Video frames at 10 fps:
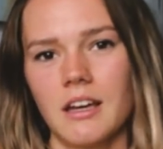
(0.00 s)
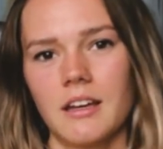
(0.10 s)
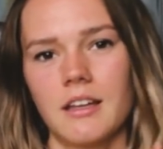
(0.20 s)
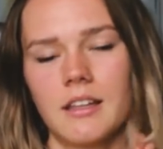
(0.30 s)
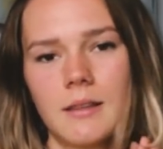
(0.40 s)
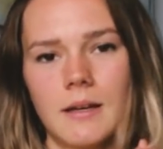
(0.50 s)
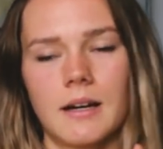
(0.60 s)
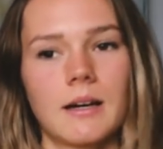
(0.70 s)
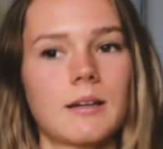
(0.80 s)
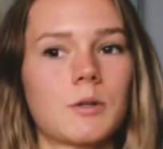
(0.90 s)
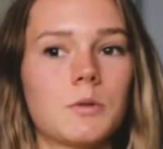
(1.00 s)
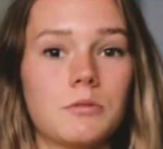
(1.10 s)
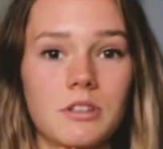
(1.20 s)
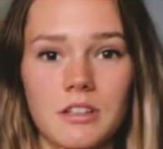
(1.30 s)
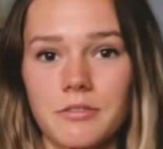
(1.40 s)
and I
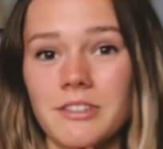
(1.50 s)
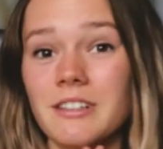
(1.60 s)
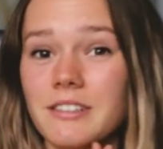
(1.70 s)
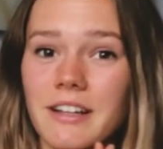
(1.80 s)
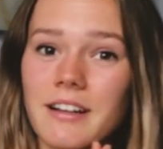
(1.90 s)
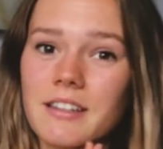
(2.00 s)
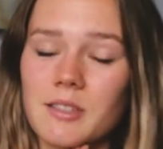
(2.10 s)
could really feel that,